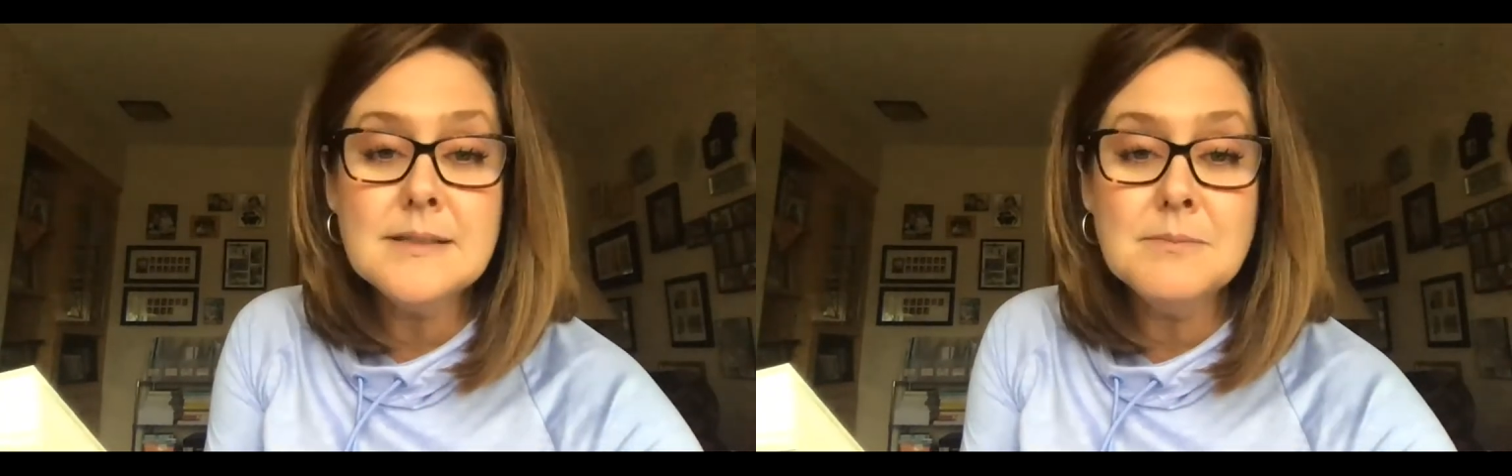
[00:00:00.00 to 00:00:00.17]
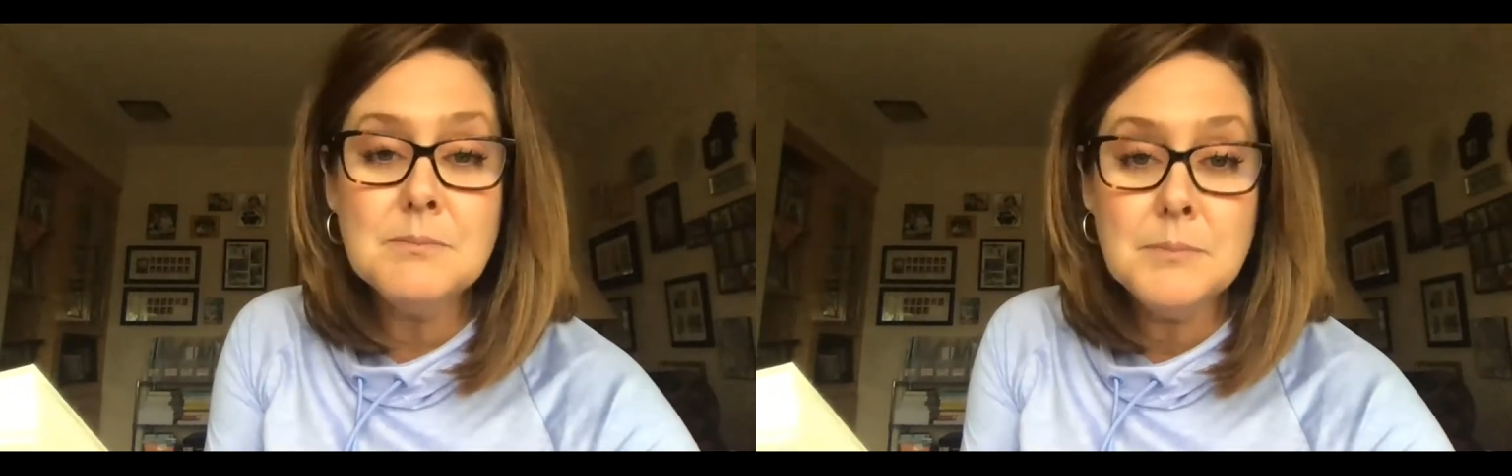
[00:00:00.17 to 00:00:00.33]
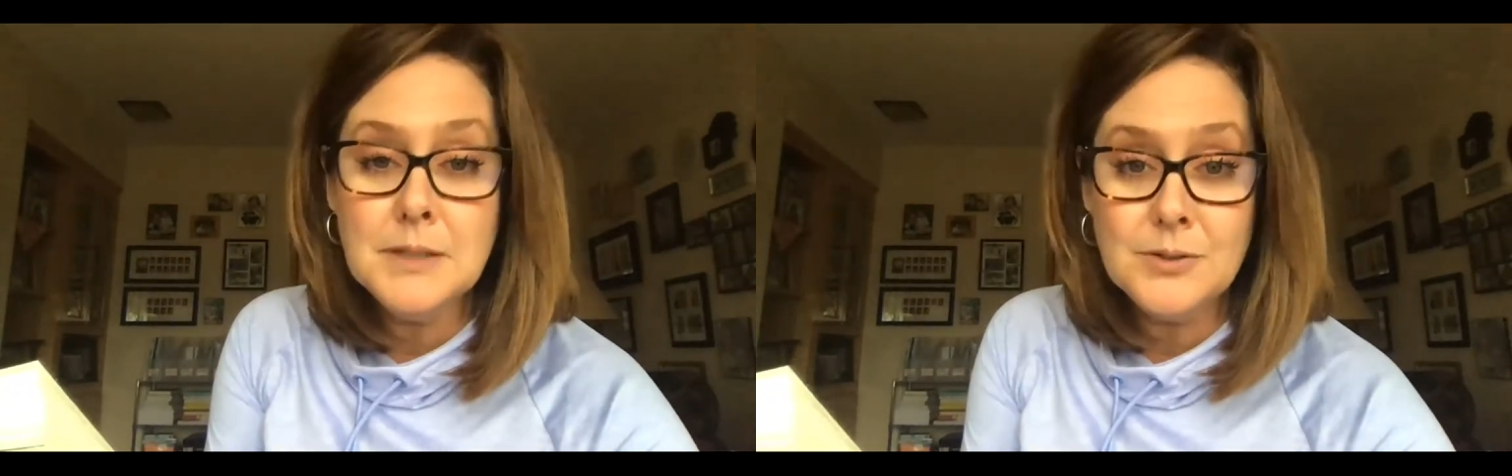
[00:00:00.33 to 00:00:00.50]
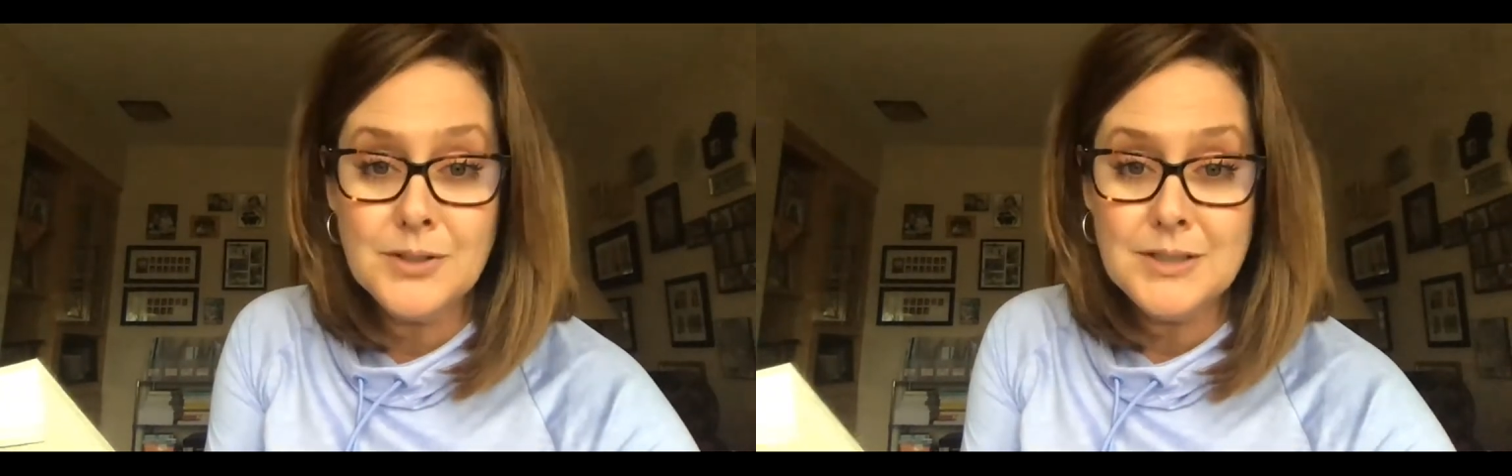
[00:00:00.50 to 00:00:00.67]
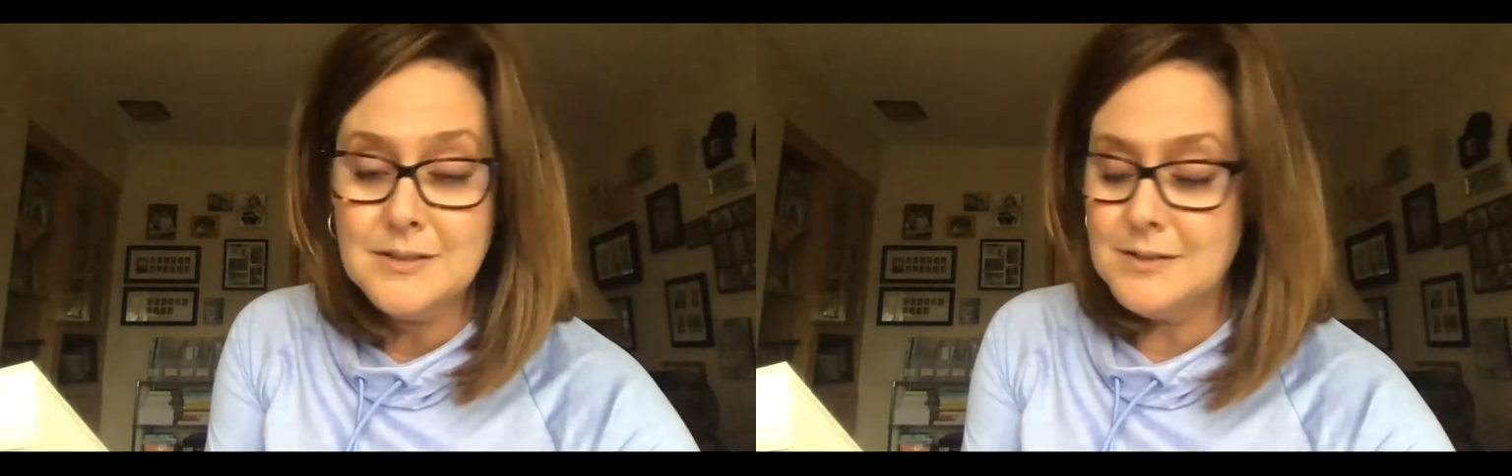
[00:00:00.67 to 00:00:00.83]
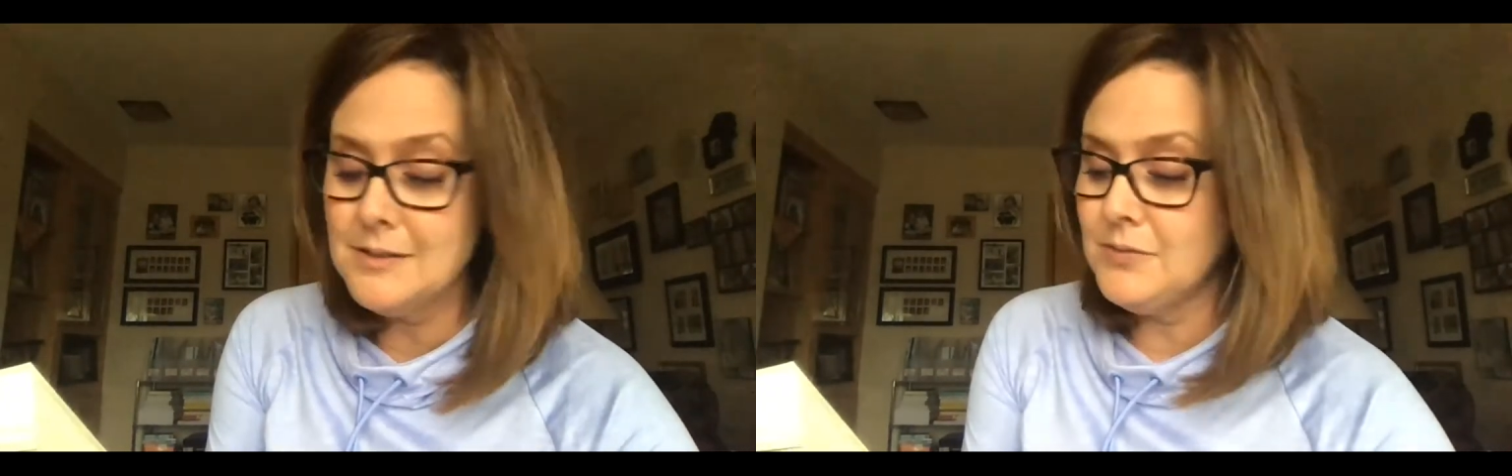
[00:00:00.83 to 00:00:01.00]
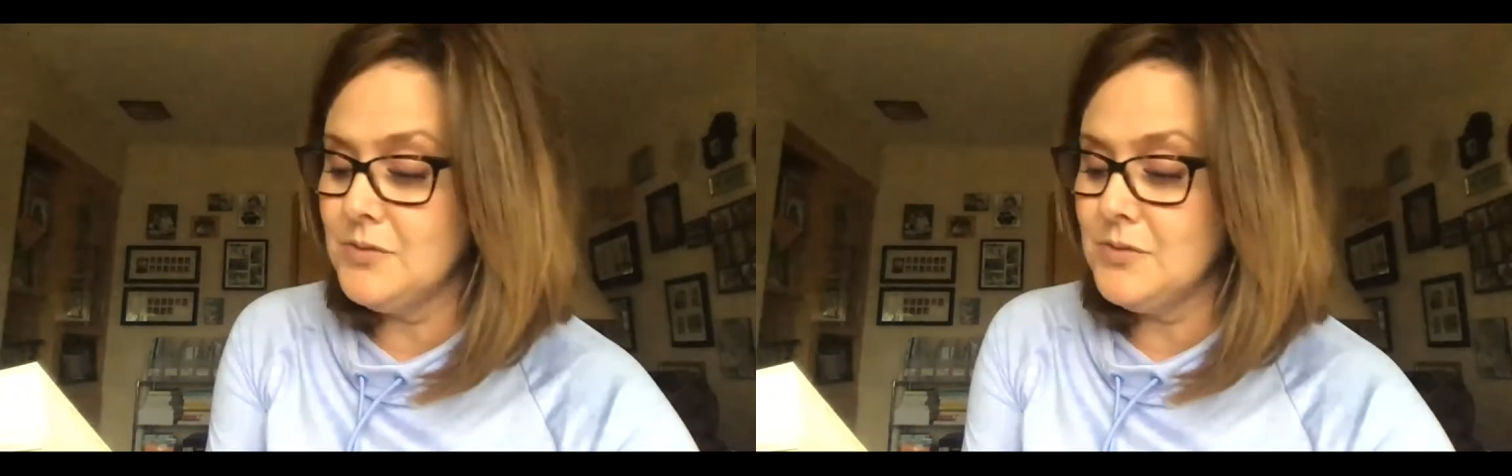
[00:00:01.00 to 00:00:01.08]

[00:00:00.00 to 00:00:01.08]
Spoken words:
and millions of